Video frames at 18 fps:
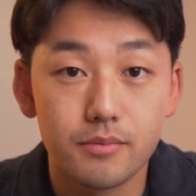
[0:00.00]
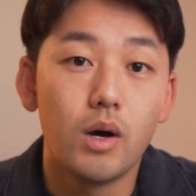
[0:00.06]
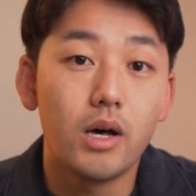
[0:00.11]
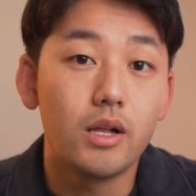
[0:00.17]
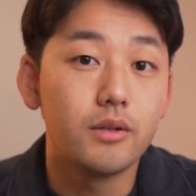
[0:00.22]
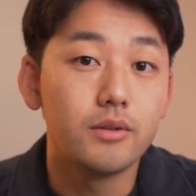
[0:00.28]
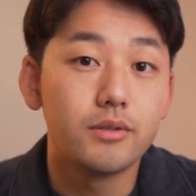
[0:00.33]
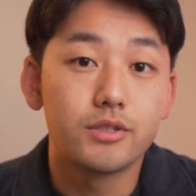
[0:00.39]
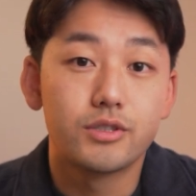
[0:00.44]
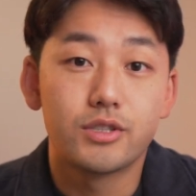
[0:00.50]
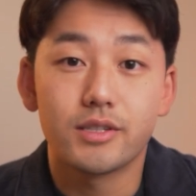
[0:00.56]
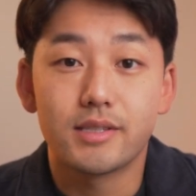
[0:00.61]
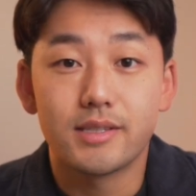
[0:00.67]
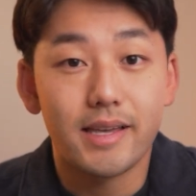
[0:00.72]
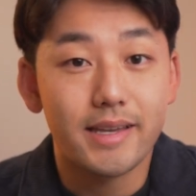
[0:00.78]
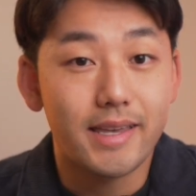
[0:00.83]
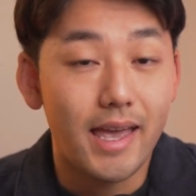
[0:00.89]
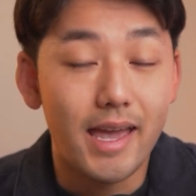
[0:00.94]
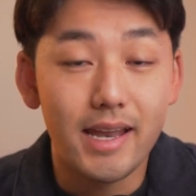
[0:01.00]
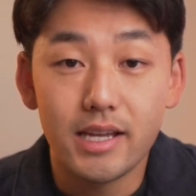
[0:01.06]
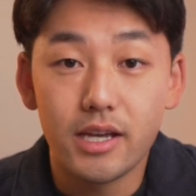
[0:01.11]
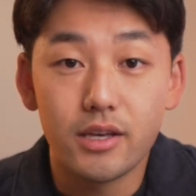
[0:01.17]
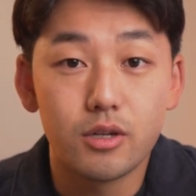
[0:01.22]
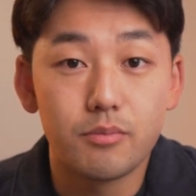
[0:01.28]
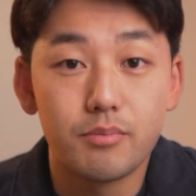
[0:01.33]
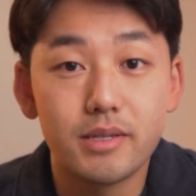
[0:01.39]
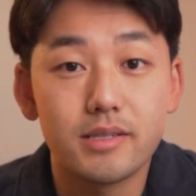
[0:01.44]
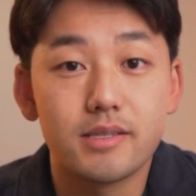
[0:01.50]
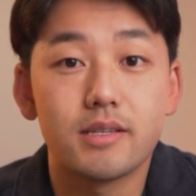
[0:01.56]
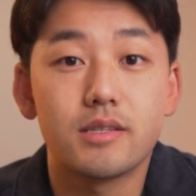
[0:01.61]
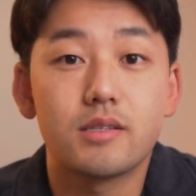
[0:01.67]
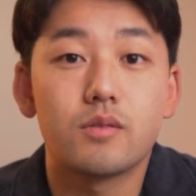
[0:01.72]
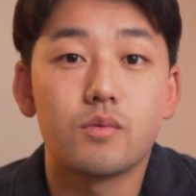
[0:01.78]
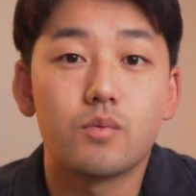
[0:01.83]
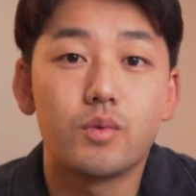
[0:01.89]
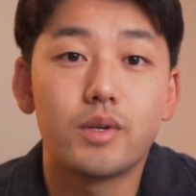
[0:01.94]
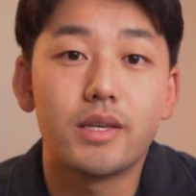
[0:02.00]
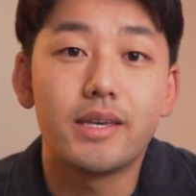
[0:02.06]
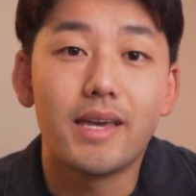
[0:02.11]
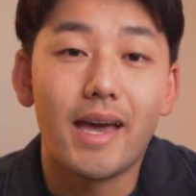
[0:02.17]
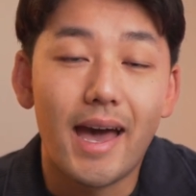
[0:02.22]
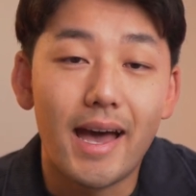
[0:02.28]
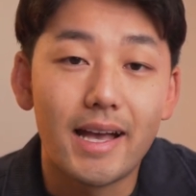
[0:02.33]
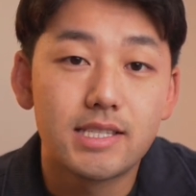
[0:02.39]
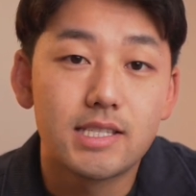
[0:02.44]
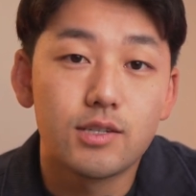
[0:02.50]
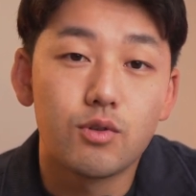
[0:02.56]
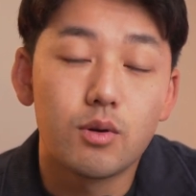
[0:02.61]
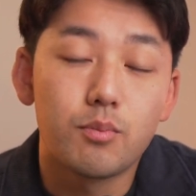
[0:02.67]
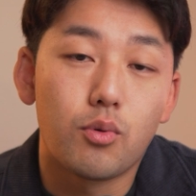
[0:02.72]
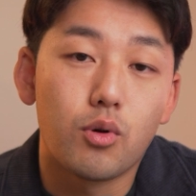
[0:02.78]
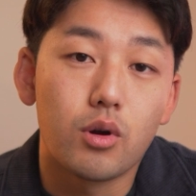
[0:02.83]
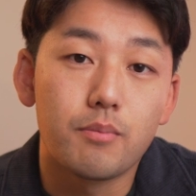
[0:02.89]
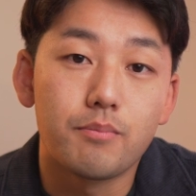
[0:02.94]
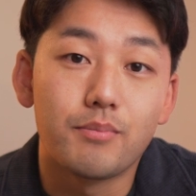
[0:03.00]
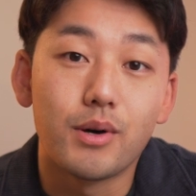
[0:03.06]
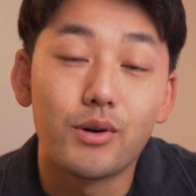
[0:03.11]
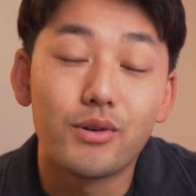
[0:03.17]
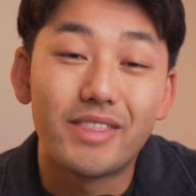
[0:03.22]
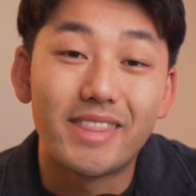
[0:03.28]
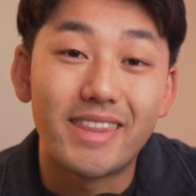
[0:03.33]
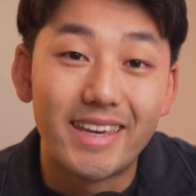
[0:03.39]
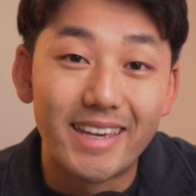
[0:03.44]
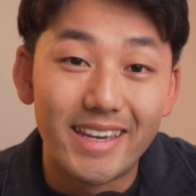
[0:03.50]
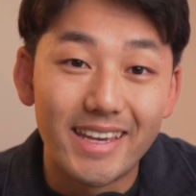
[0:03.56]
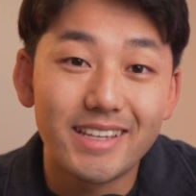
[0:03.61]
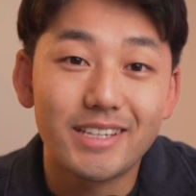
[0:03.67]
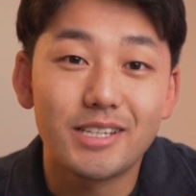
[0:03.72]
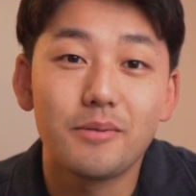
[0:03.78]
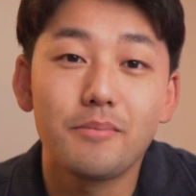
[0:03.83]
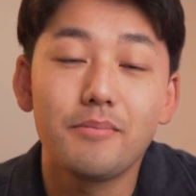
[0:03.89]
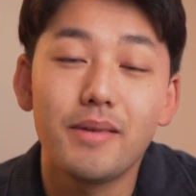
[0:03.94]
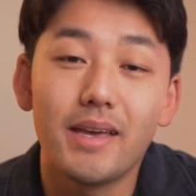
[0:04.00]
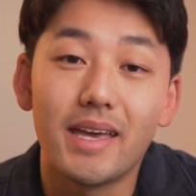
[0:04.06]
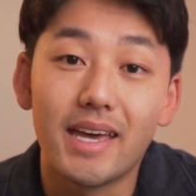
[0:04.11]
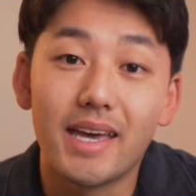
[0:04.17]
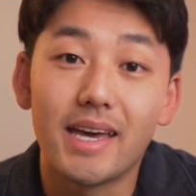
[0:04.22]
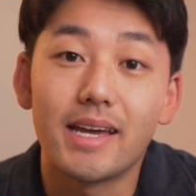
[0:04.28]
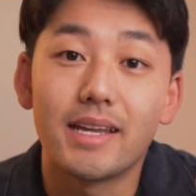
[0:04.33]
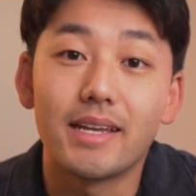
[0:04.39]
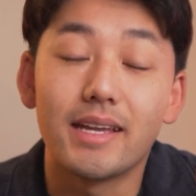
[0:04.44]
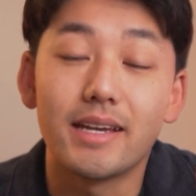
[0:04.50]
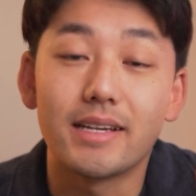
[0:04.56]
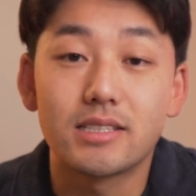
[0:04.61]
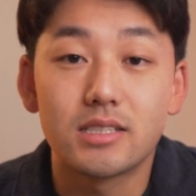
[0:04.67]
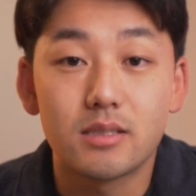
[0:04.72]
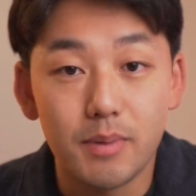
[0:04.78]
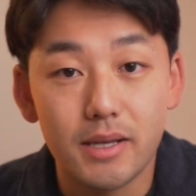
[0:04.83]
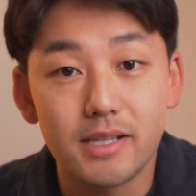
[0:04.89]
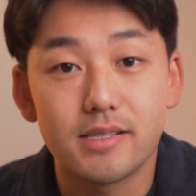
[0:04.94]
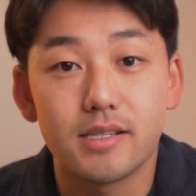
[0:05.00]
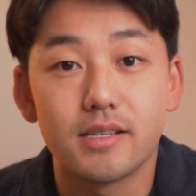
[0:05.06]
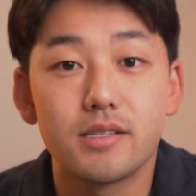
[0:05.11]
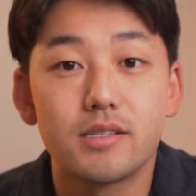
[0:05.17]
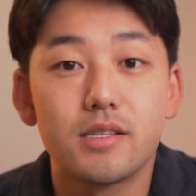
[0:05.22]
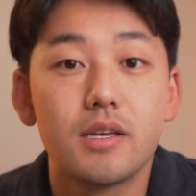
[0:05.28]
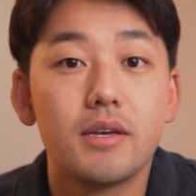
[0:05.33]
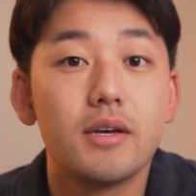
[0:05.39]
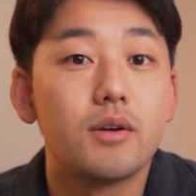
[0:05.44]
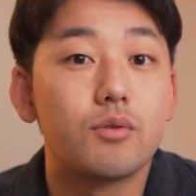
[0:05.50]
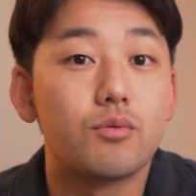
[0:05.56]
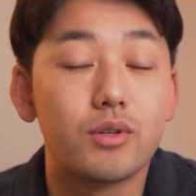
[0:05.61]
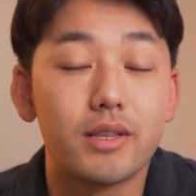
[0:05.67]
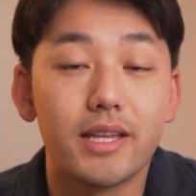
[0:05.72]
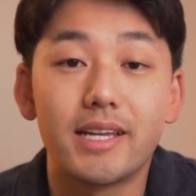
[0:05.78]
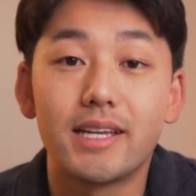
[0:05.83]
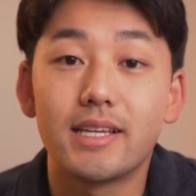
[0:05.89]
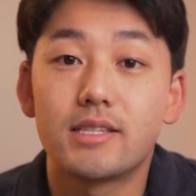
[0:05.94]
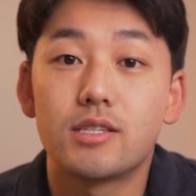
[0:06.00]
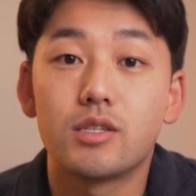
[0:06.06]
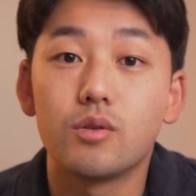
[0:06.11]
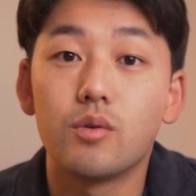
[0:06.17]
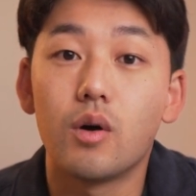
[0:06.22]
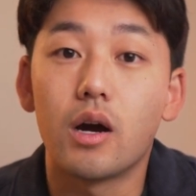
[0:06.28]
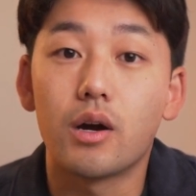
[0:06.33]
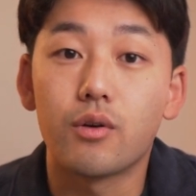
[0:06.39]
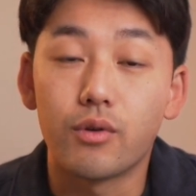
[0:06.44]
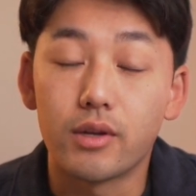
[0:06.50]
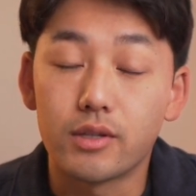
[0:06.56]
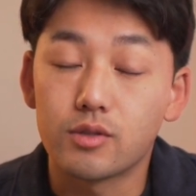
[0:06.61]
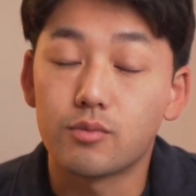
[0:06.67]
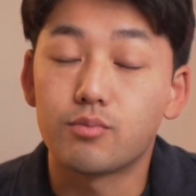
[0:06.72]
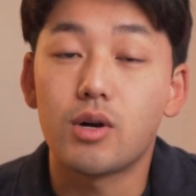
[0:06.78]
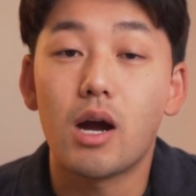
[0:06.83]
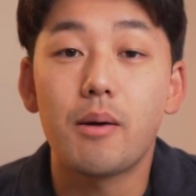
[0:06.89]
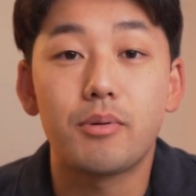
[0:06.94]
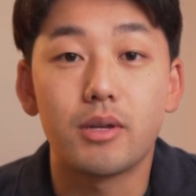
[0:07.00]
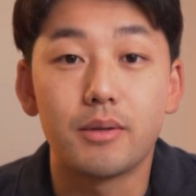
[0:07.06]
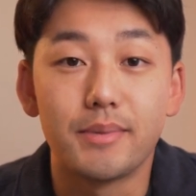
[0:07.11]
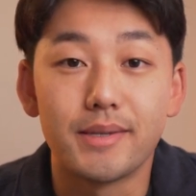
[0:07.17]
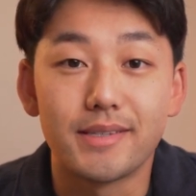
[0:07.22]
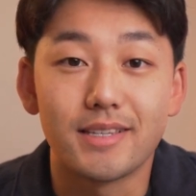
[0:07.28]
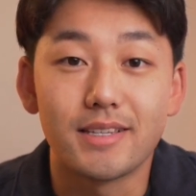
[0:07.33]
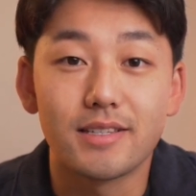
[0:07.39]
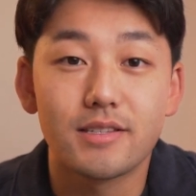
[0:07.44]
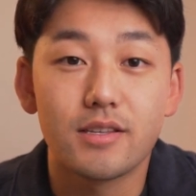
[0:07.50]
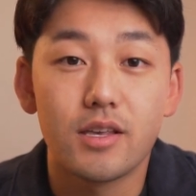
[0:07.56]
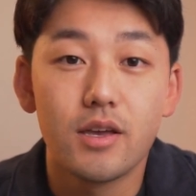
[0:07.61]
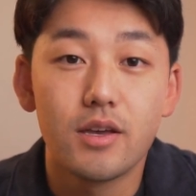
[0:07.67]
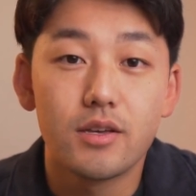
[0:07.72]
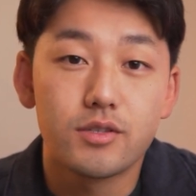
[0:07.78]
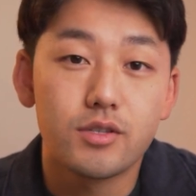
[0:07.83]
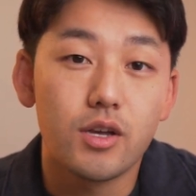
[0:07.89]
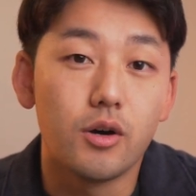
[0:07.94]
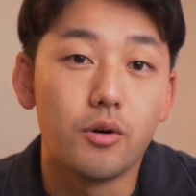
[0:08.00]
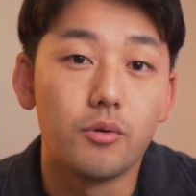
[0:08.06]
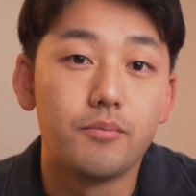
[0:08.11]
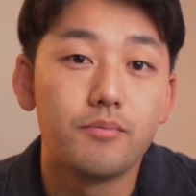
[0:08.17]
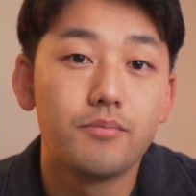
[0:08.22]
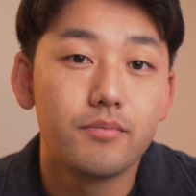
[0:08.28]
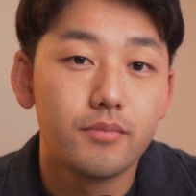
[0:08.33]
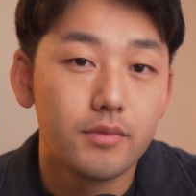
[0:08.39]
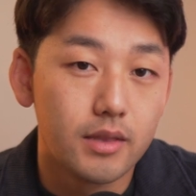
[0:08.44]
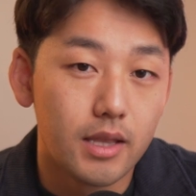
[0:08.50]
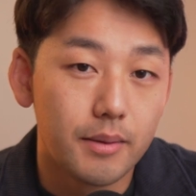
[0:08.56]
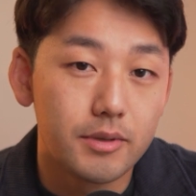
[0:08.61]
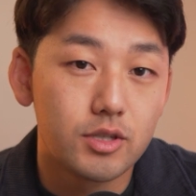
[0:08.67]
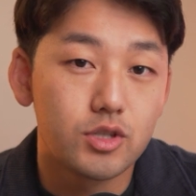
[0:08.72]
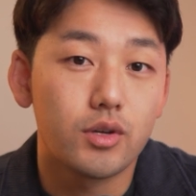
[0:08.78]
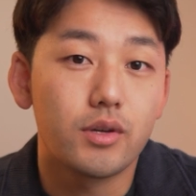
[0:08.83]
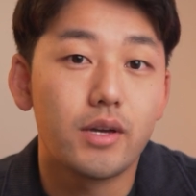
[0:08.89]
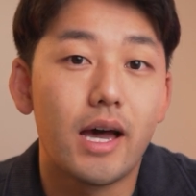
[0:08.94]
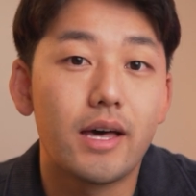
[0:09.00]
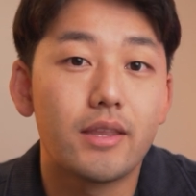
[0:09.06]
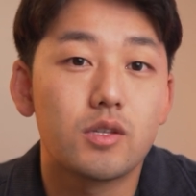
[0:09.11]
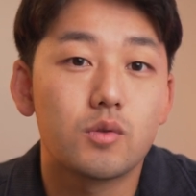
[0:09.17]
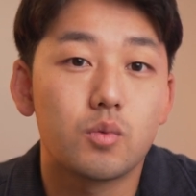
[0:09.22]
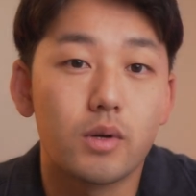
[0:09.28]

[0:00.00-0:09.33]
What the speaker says: Well, just like any other business, we had to report both the income and expenses related to our rental property business. So, let me show you how this